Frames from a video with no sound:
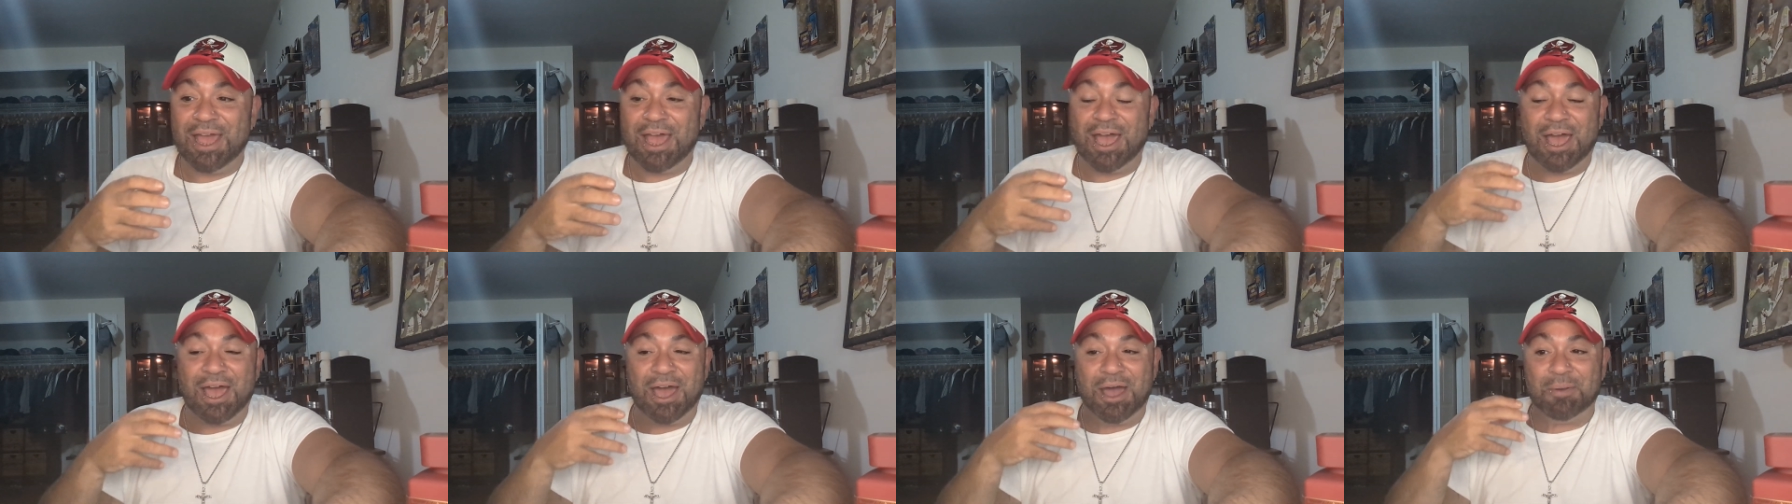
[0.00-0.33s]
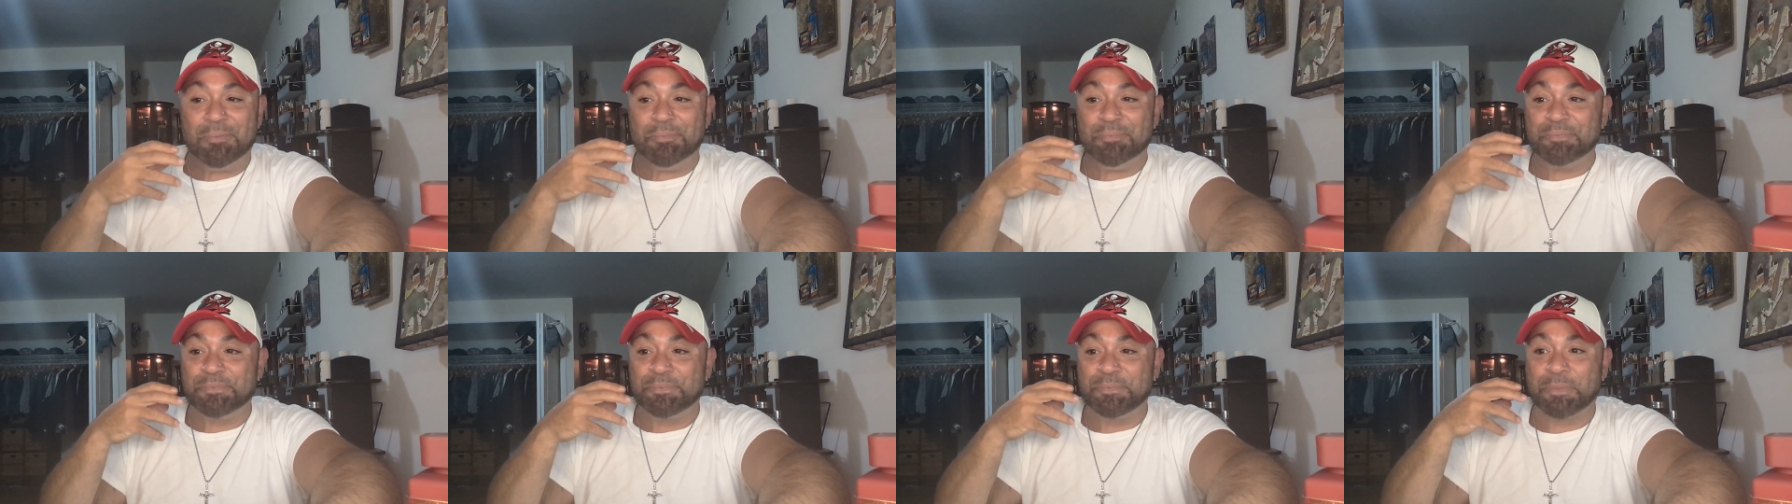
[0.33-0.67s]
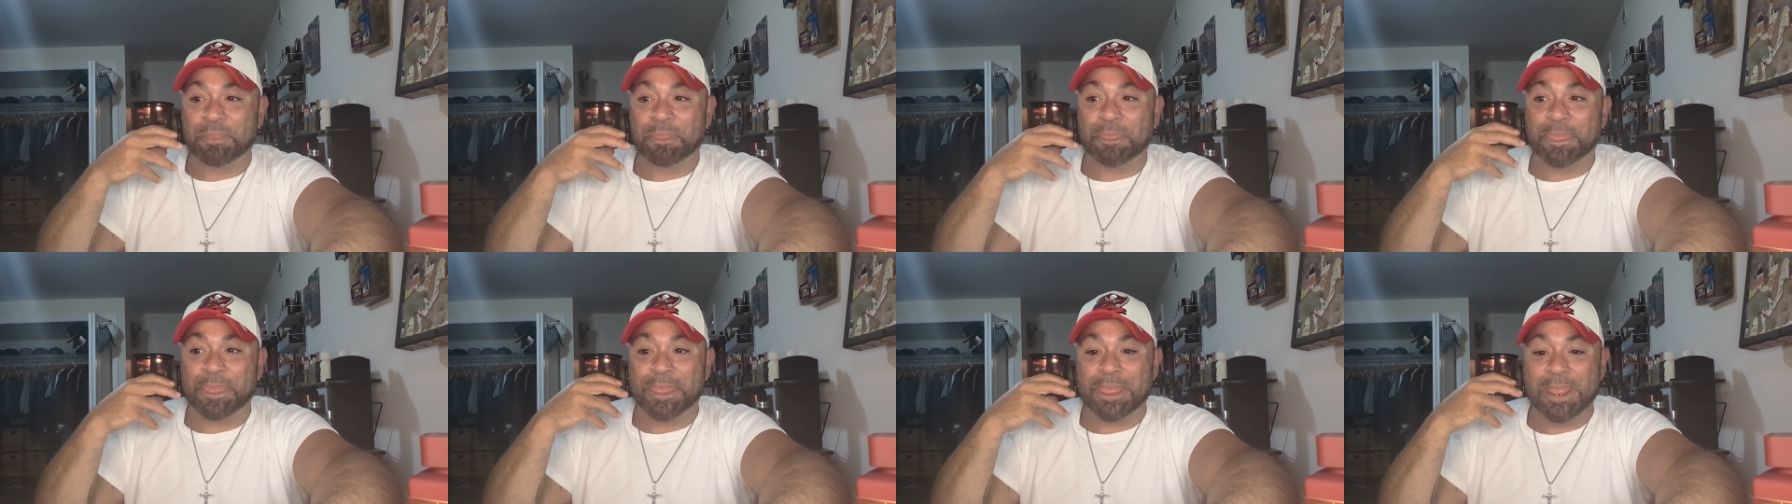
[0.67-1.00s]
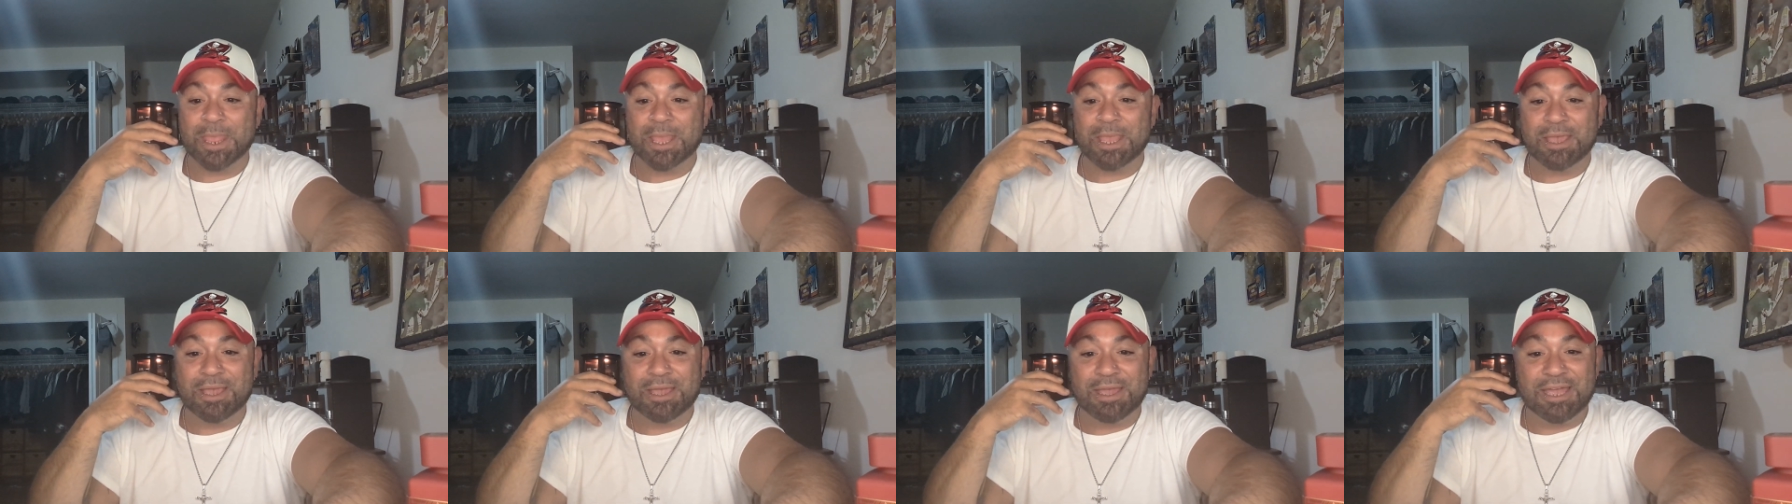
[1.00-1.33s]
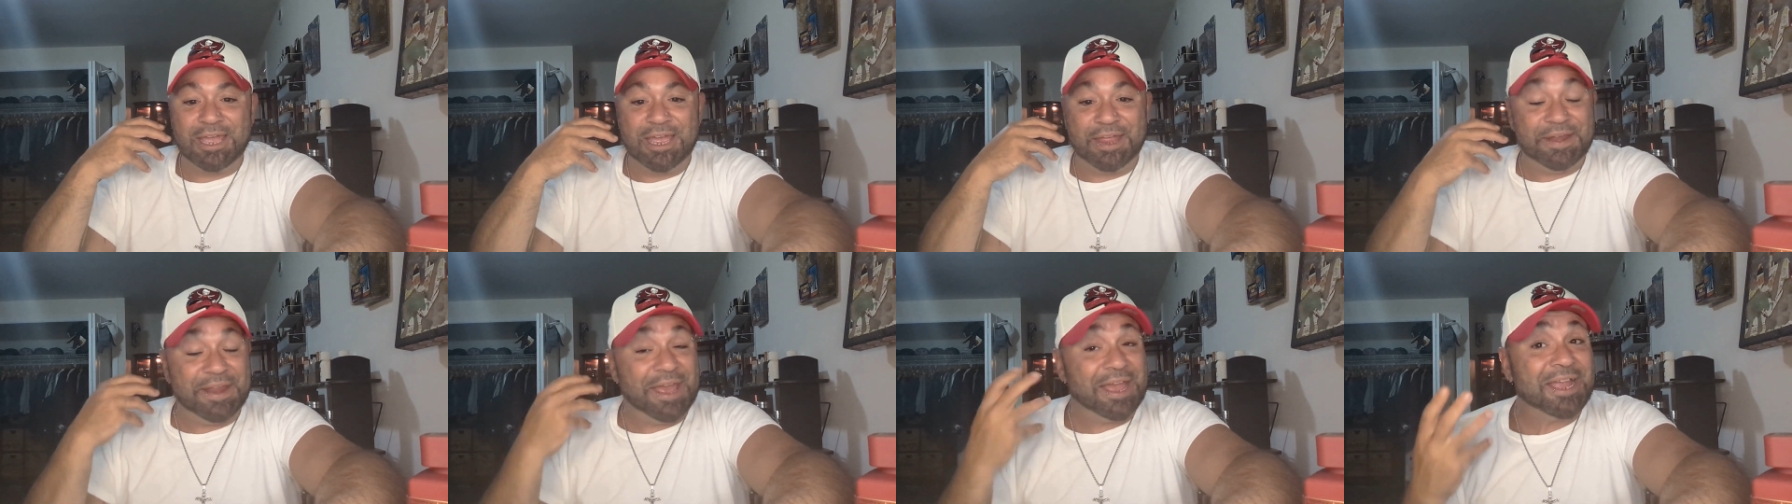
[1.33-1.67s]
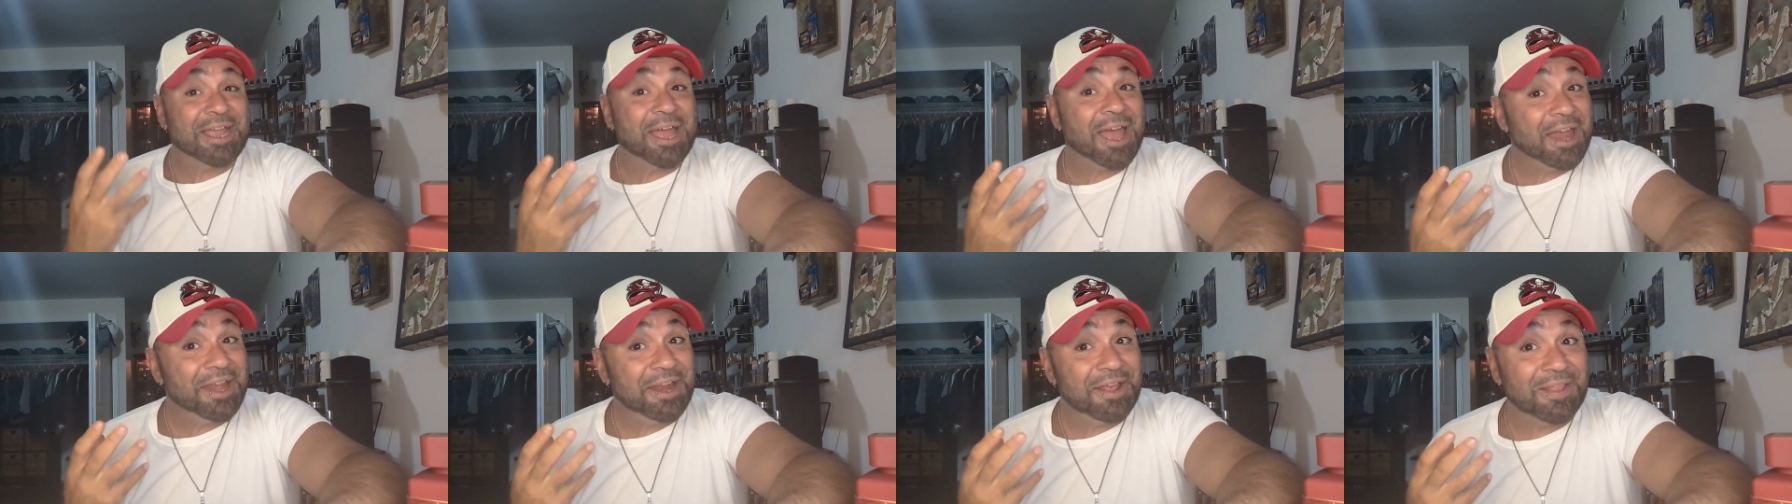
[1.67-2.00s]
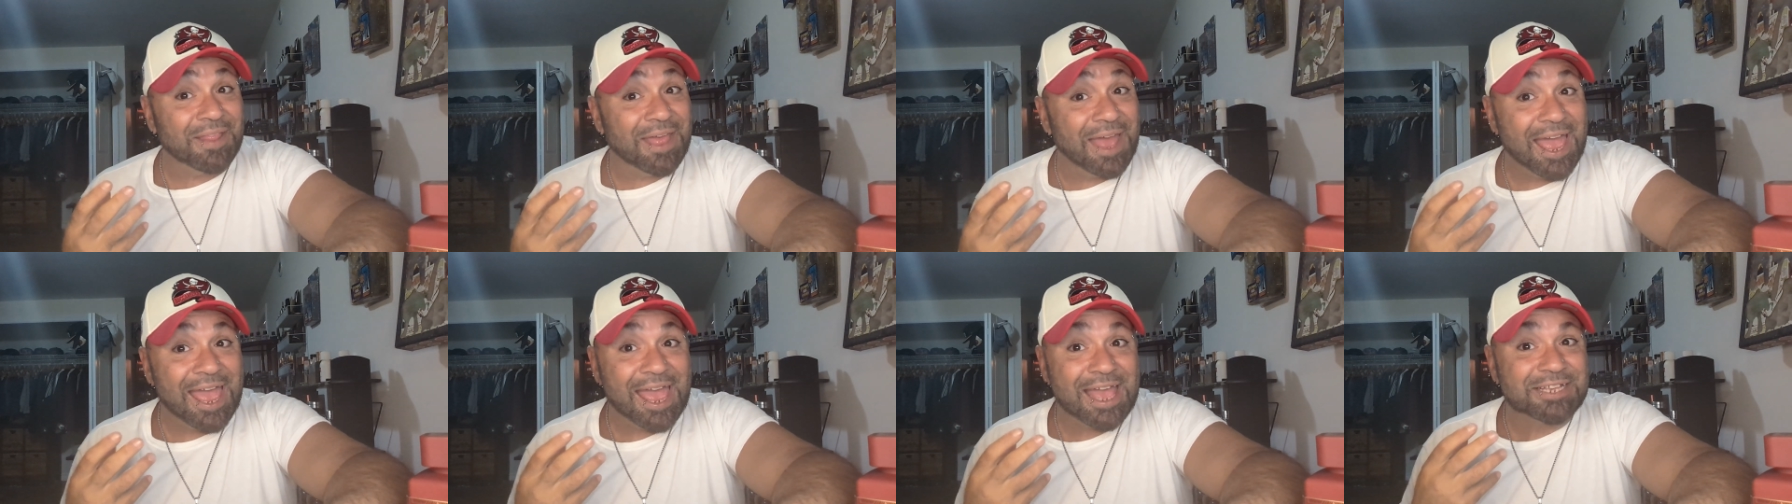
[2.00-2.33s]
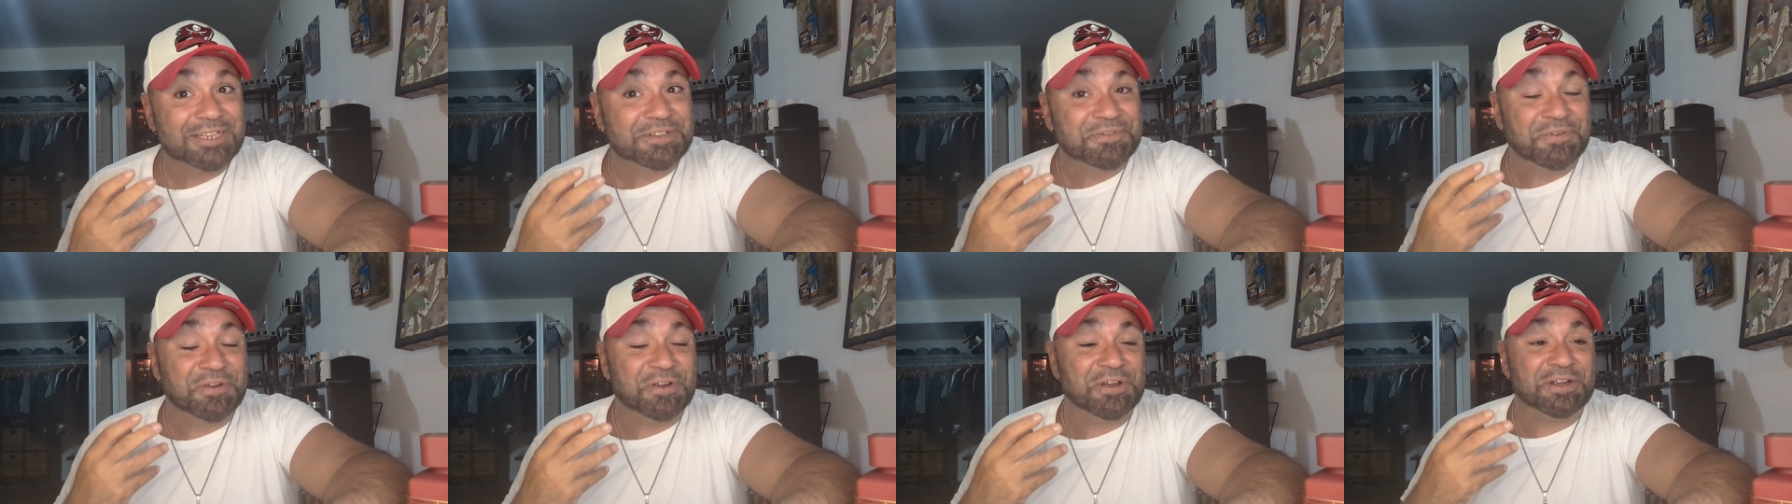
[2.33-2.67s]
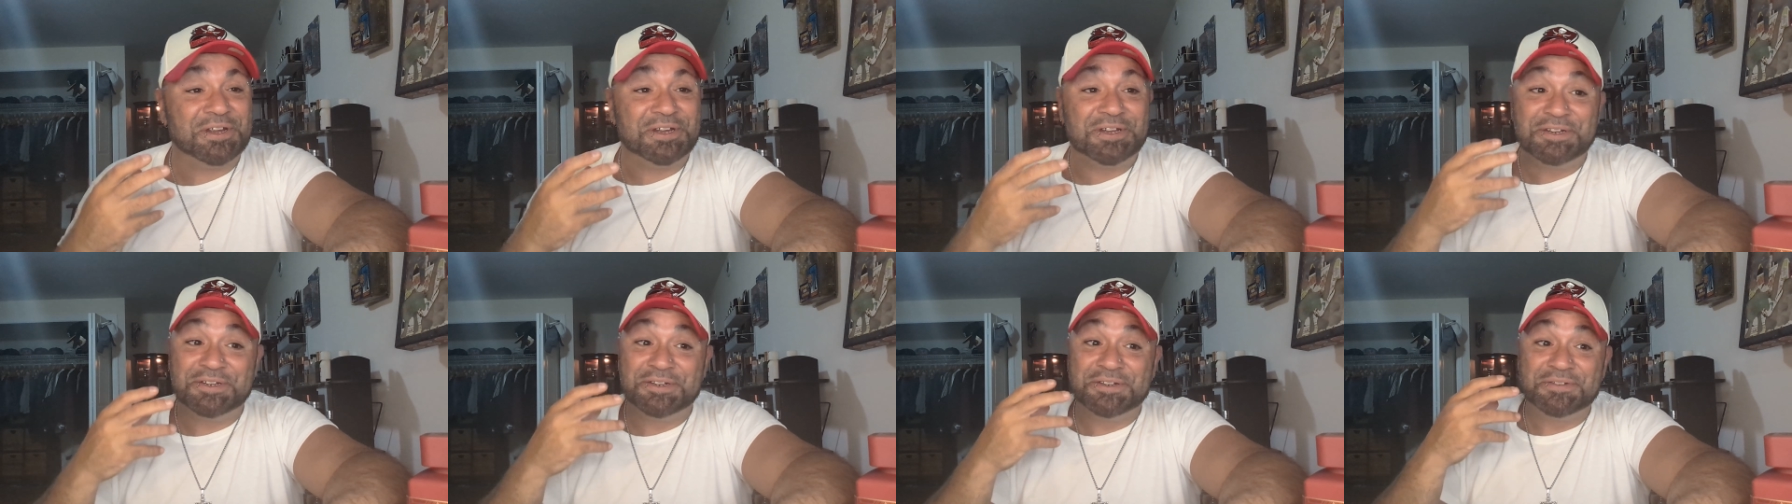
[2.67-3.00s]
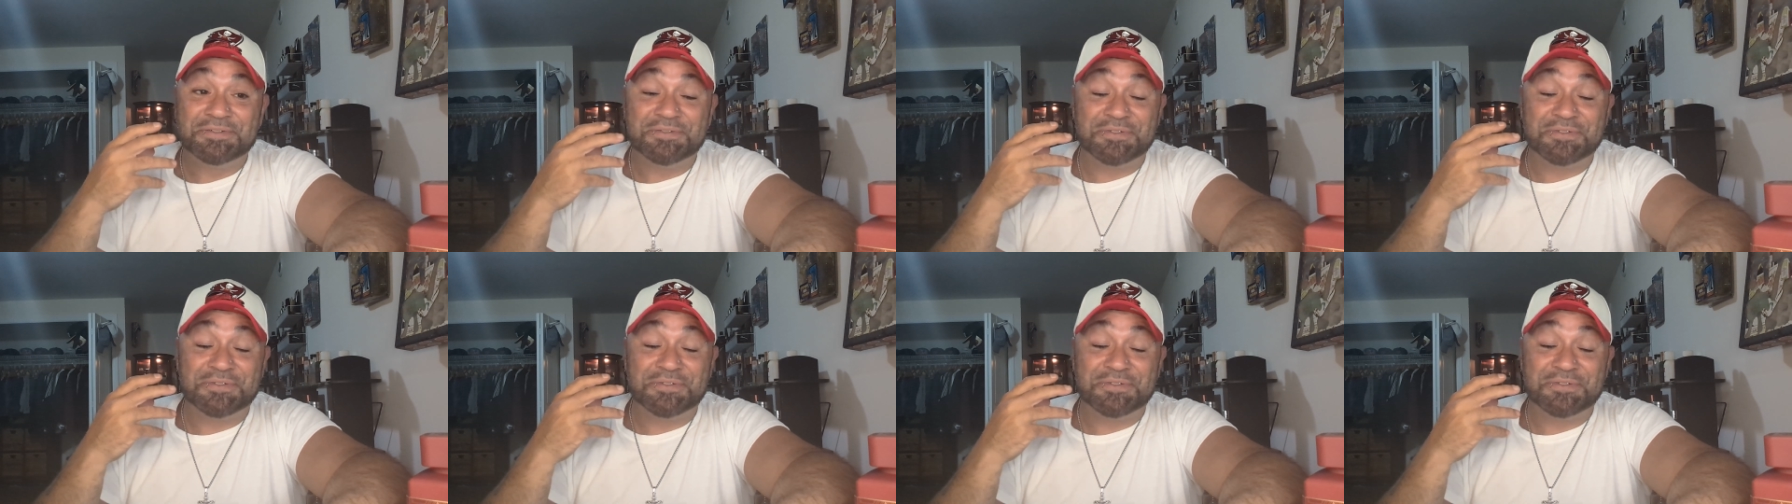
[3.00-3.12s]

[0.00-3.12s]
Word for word: Um, and that kind of lasts for,